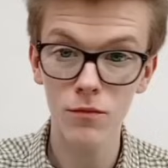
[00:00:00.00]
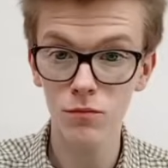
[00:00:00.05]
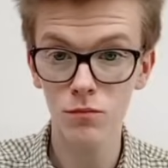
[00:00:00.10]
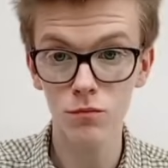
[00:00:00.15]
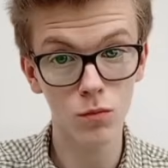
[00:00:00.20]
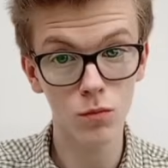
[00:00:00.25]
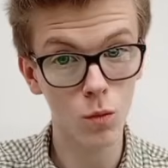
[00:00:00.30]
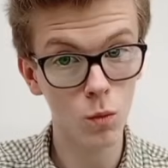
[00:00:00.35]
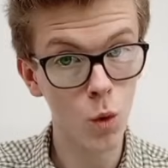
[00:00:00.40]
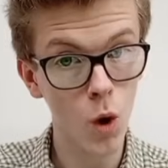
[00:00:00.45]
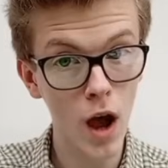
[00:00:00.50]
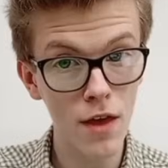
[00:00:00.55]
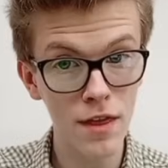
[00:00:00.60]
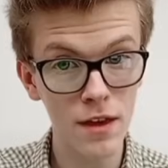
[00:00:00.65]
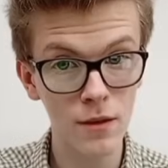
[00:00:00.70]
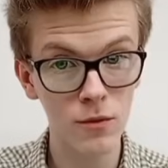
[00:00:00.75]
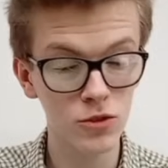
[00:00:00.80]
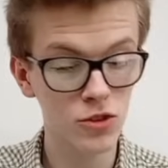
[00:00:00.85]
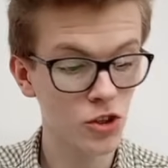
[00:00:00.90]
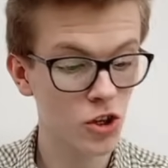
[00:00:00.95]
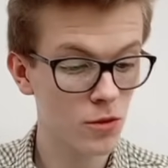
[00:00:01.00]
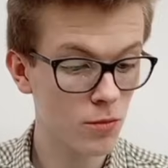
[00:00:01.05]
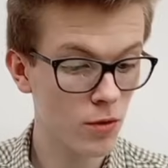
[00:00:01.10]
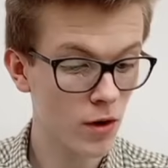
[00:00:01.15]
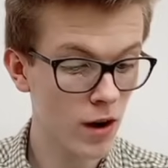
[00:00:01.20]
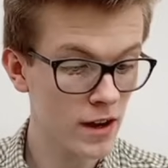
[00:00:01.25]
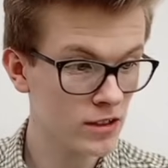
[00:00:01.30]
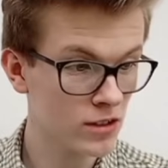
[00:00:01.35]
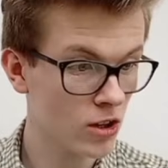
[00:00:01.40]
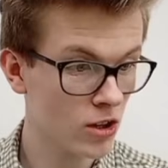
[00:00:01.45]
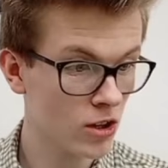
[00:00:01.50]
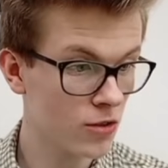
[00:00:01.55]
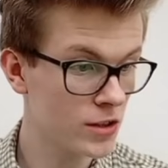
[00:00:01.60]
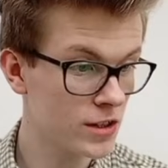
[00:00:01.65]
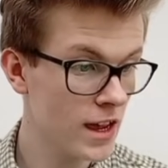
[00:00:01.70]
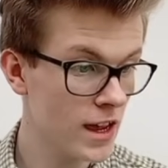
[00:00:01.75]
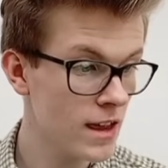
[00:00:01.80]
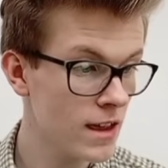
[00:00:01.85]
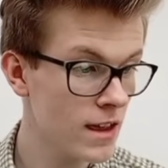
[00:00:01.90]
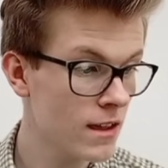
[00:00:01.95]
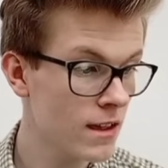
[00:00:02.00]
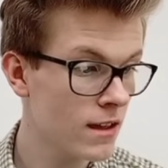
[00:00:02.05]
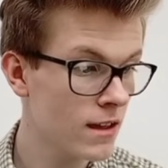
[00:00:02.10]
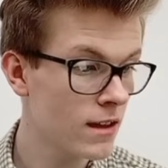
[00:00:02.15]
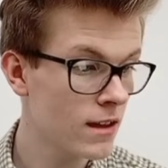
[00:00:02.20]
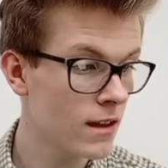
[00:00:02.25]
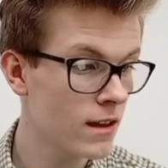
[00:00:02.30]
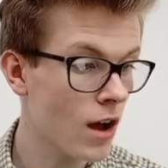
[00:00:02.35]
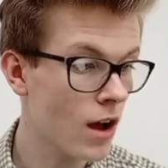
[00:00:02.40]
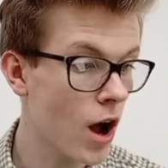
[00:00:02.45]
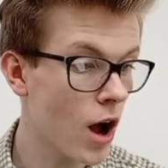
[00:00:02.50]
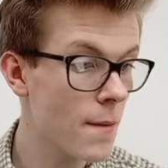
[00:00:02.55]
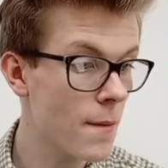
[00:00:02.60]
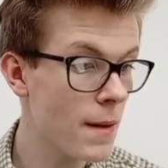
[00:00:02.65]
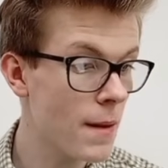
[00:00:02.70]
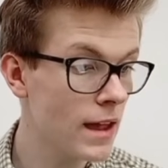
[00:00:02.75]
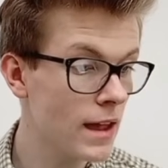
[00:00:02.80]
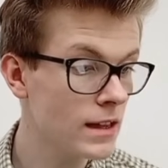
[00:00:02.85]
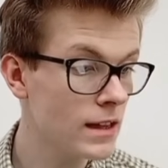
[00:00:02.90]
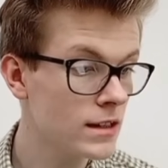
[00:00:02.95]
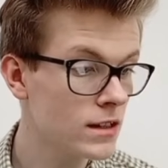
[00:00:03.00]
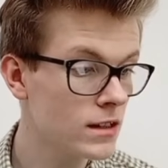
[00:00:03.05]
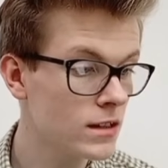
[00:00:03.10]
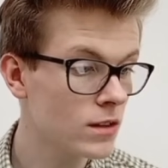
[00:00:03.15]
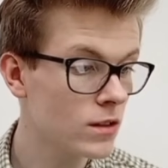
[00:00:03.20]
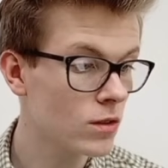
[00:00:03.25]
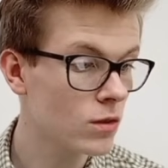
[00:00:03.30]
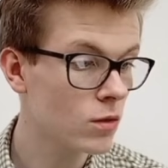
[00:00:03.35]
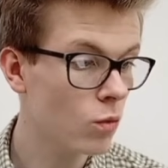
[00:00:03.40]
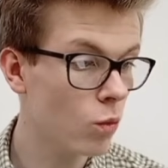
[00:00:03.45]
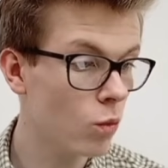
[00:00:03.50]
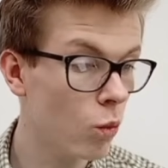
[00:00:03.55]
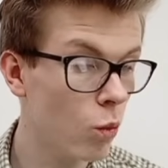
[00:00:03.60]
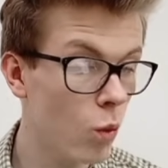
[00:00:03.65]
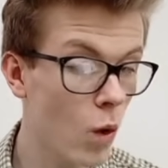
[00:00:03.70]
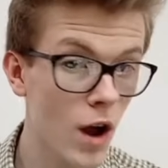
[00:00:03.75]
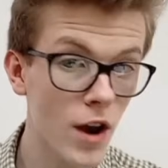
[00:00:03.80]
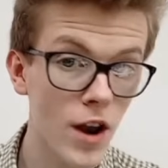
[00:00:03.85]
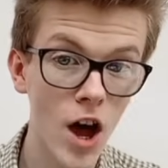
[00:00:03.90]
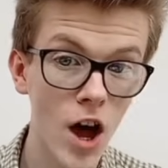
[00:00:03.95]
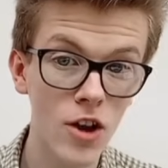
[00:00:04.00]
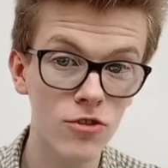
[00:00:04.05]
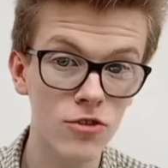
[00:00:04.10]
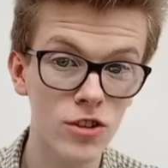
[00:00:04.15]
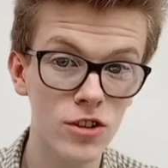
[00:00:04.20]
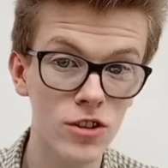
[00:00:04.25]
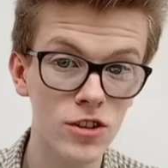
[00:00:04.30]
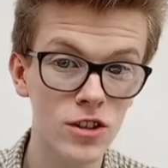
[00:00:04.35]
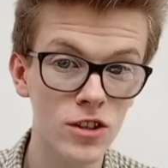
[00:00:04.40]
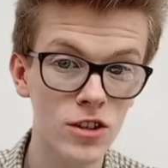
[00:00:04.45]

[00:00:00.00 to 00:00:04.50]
what I think was a good price on the day, I paid £150